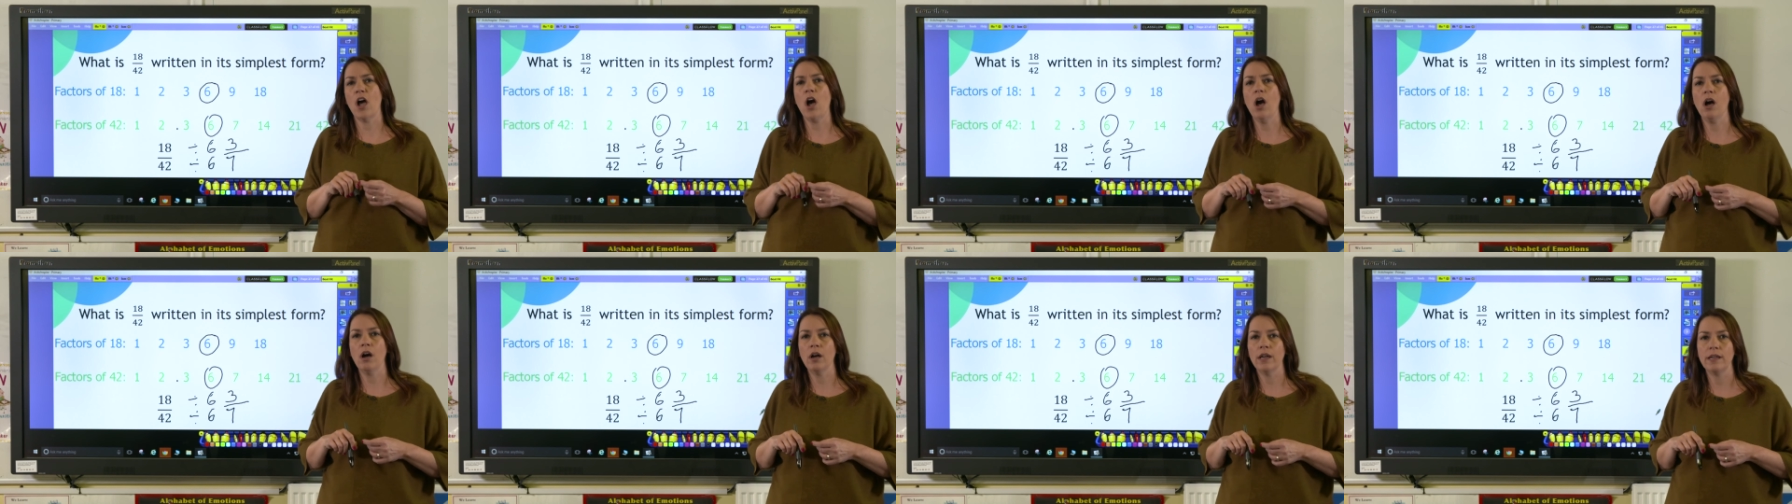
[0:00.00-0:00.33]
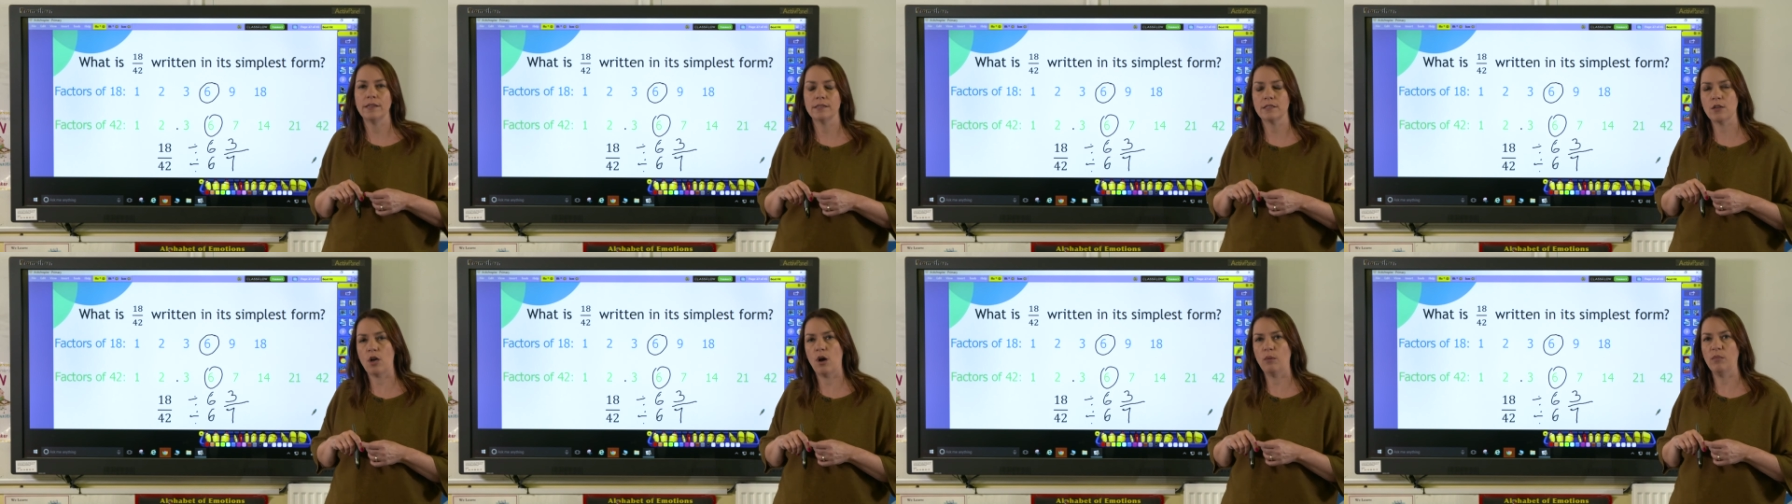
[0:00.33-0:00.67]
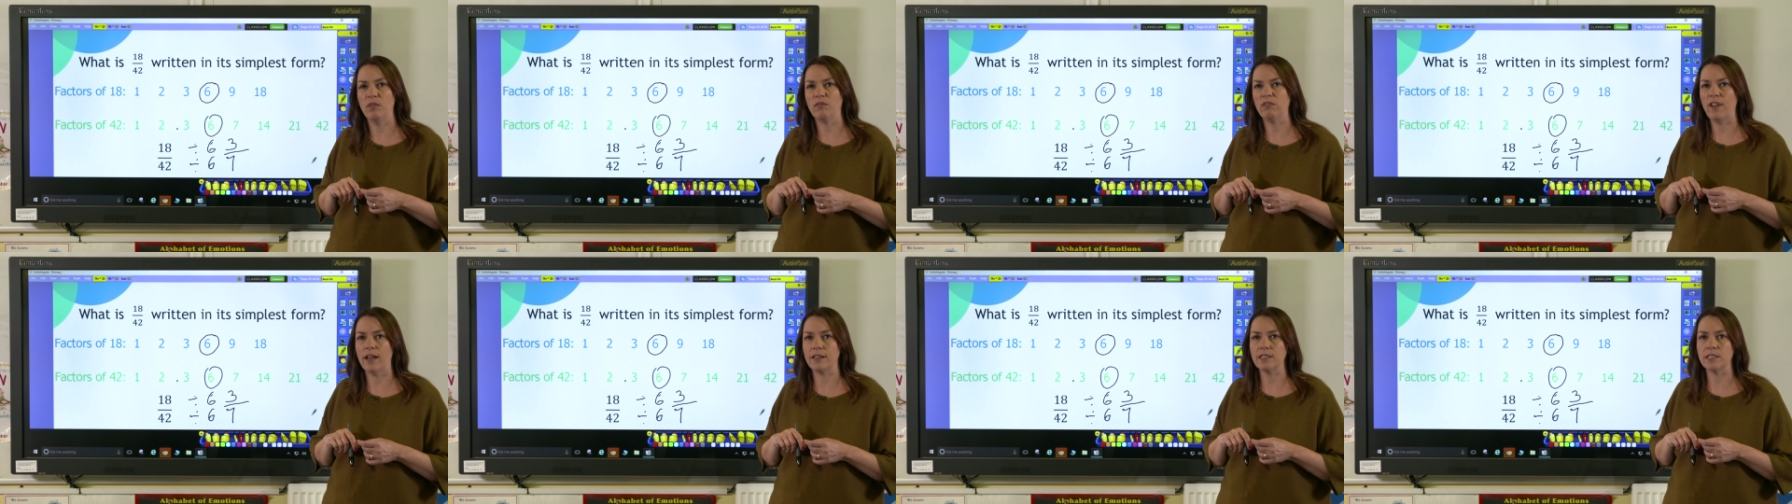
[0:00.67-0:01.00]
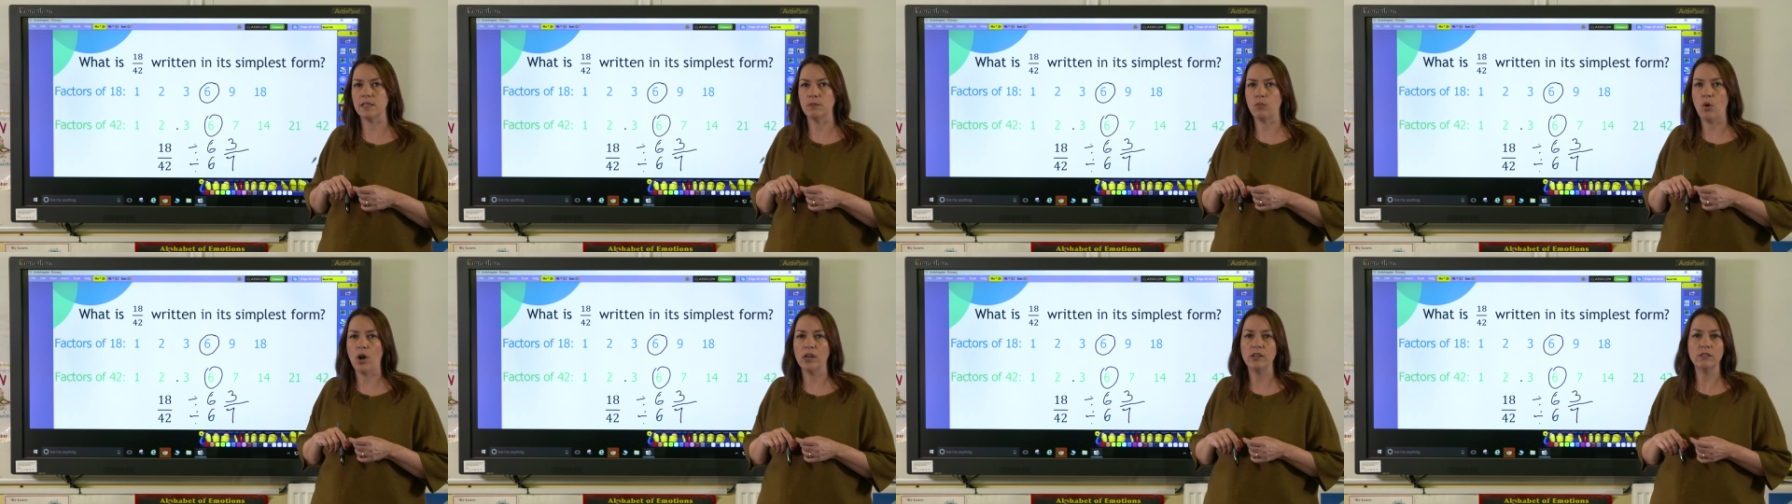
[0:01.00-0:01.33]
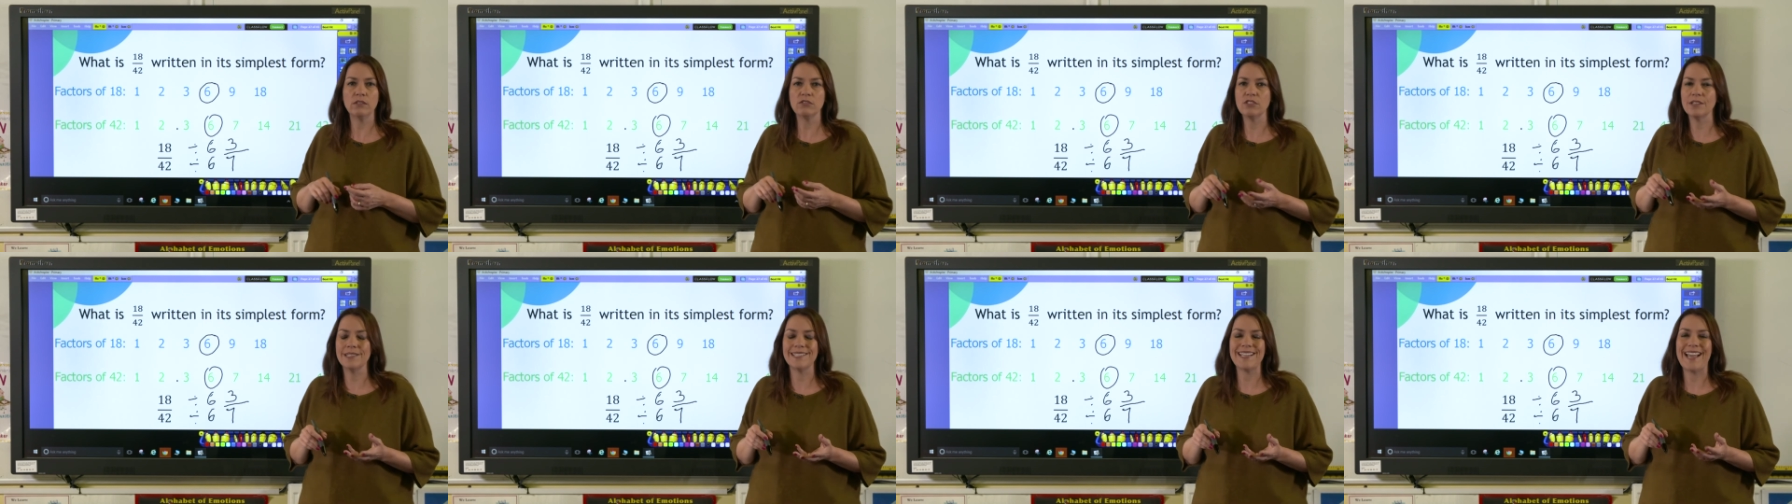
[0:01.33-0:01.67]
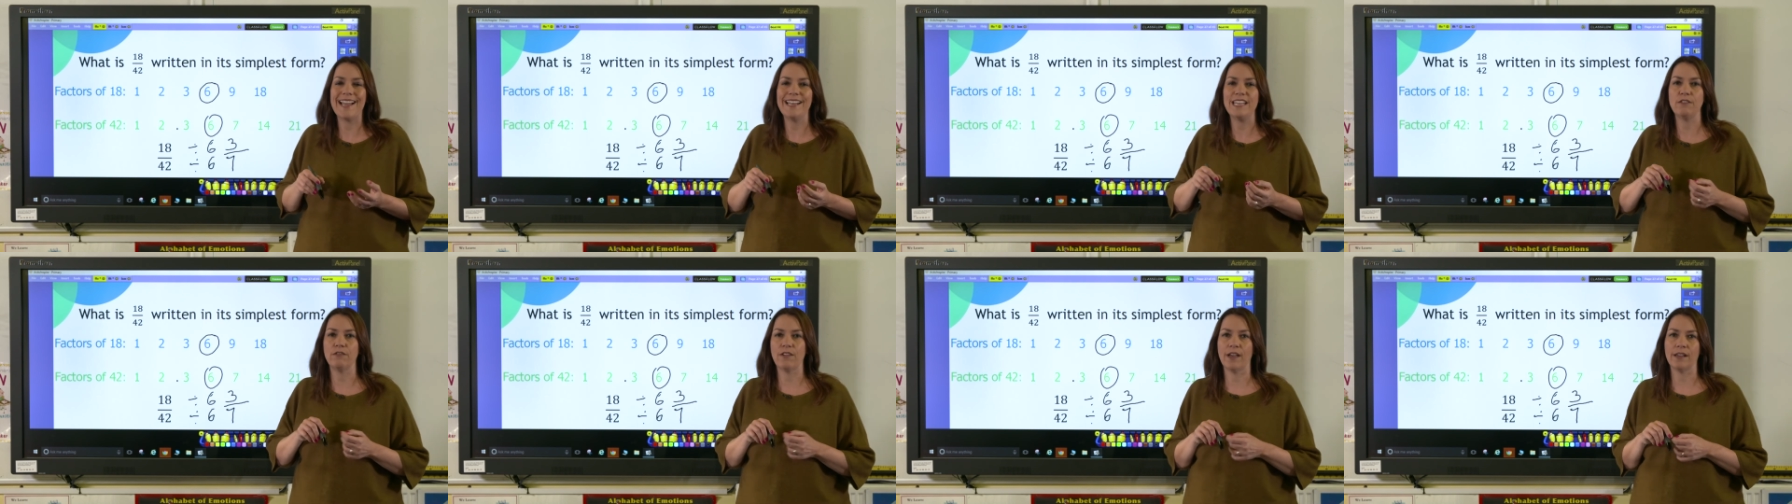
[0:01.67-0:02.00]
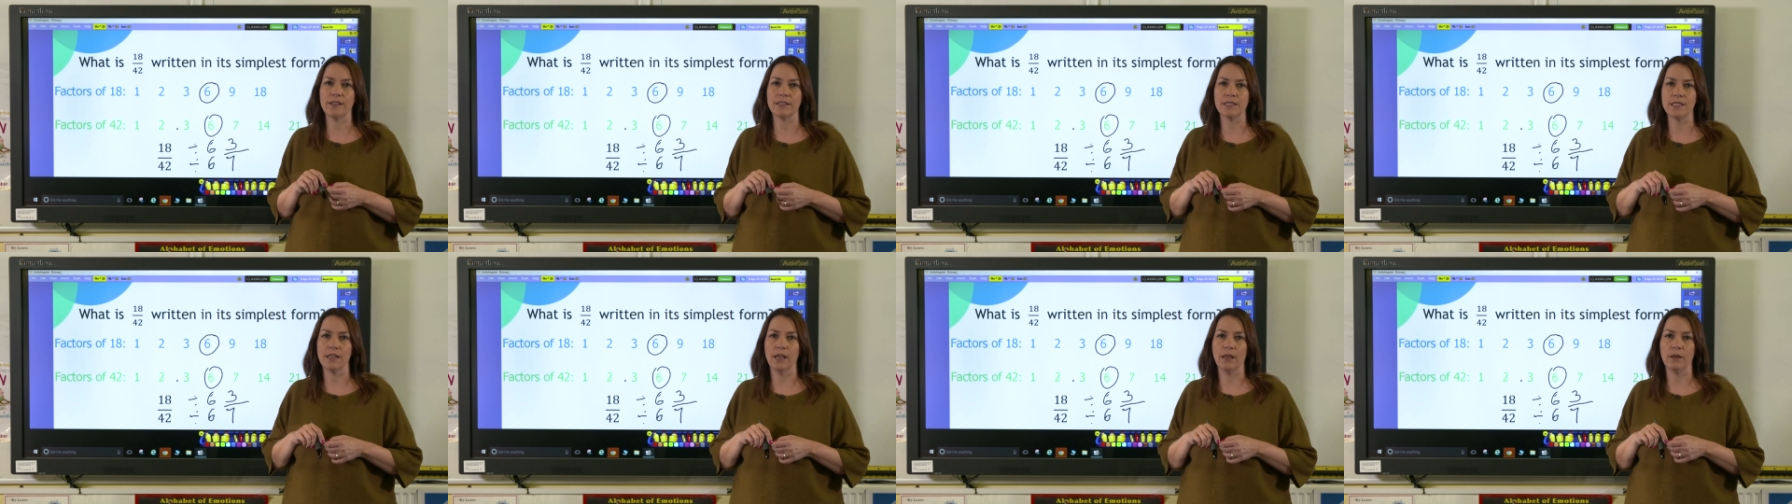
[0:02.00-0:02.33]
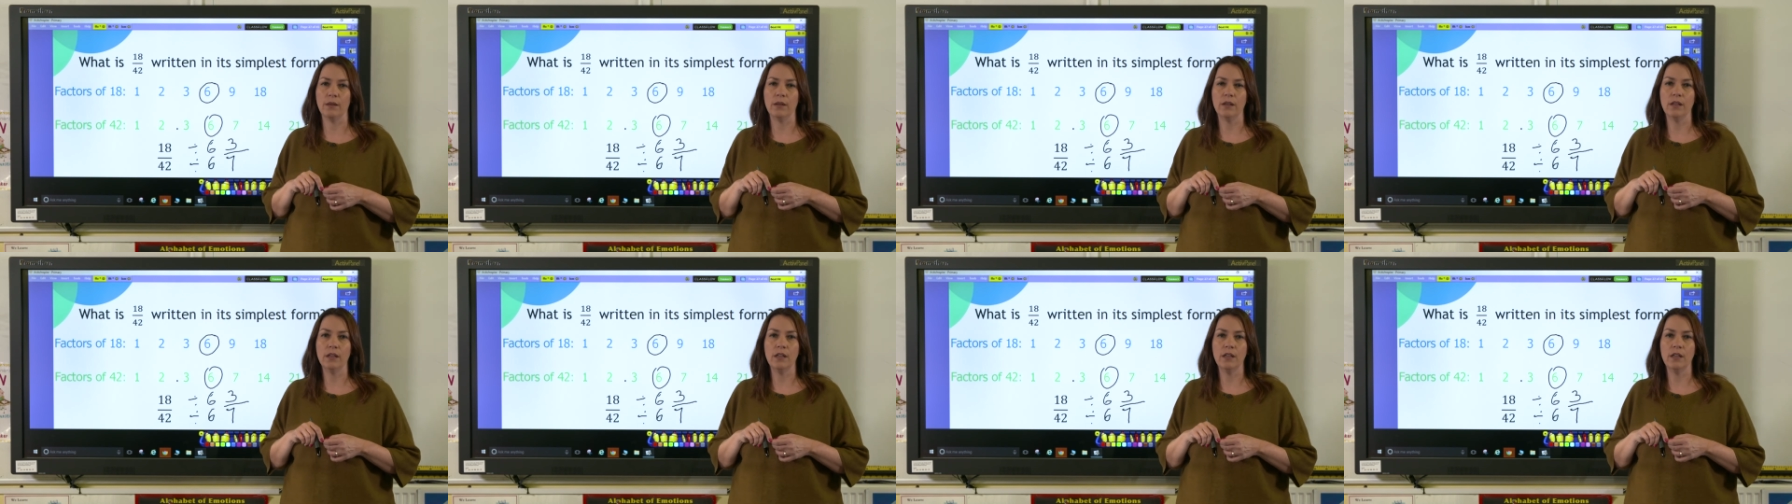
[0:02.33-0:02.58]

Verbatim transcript: the highest common factor? Why not just any factor?